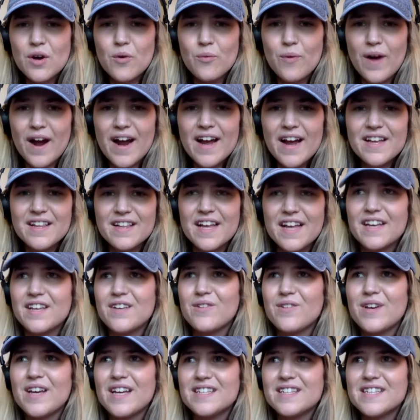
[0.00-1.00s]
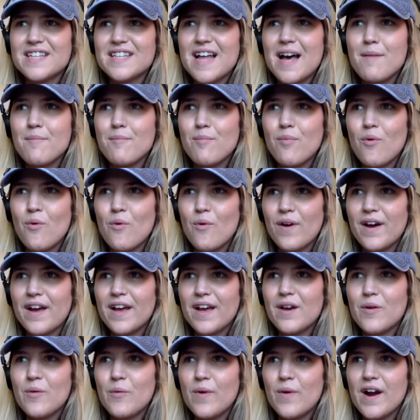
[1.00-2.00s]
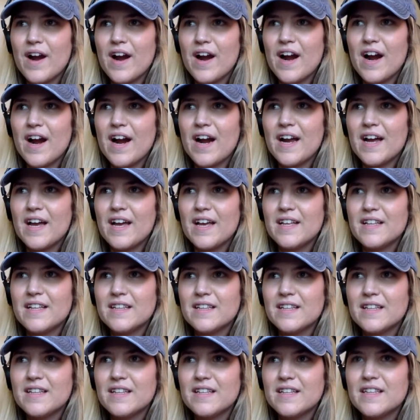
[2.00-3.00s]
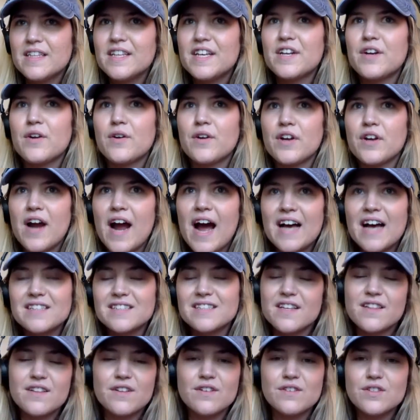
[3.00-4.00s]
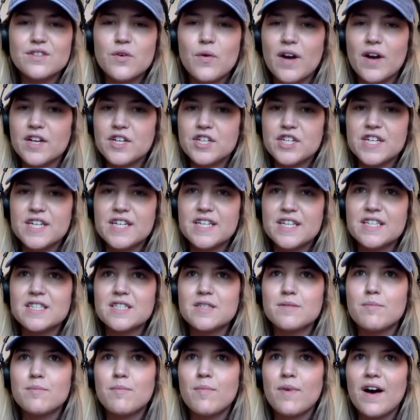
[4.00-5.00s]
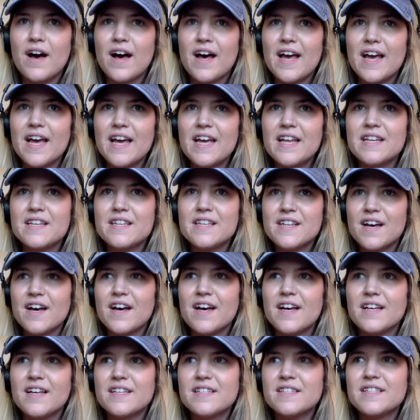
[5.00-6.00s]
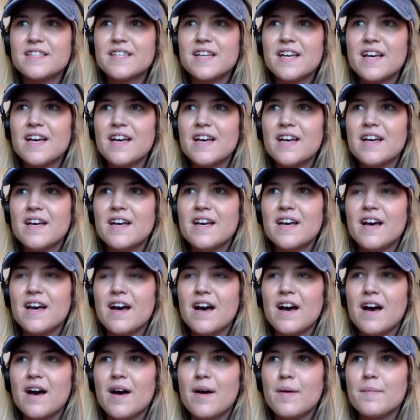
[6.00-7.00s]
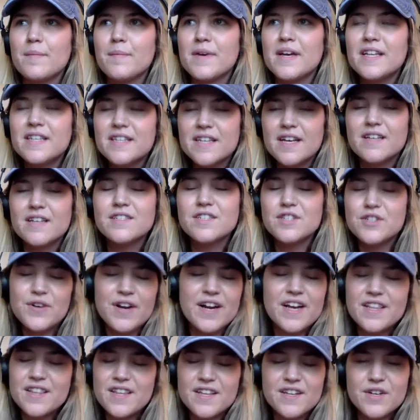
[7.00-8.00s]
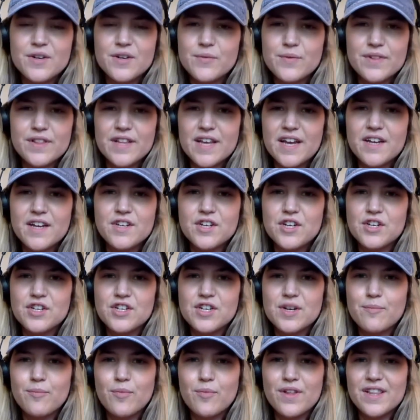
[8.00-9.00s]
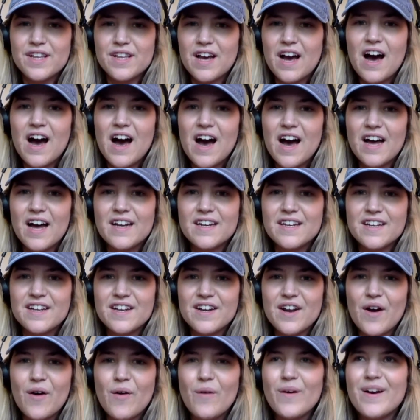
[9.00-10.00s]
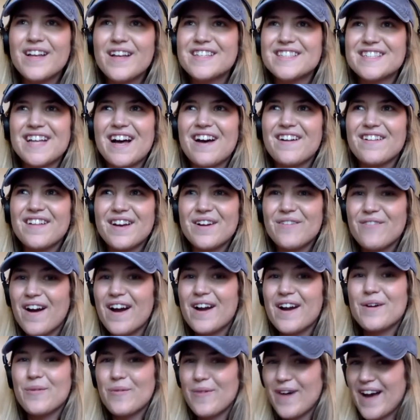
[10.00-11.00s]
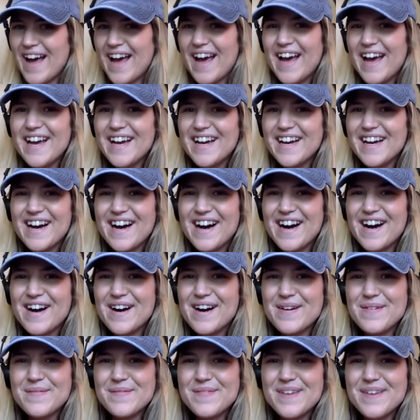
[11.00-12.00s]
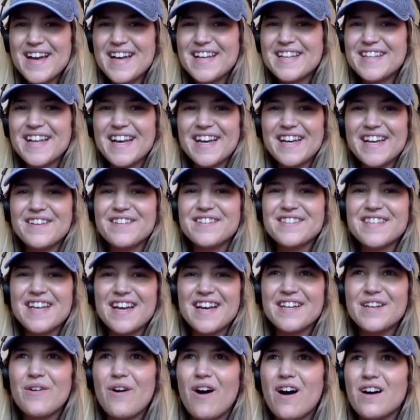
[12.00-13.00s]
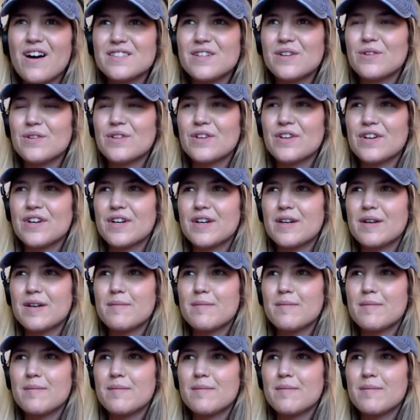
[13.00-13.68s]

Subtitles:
right. Like you get to that point where you're asking those questions, but it does strengthen your relationship with God. It's not like right away. And like you said, you also learn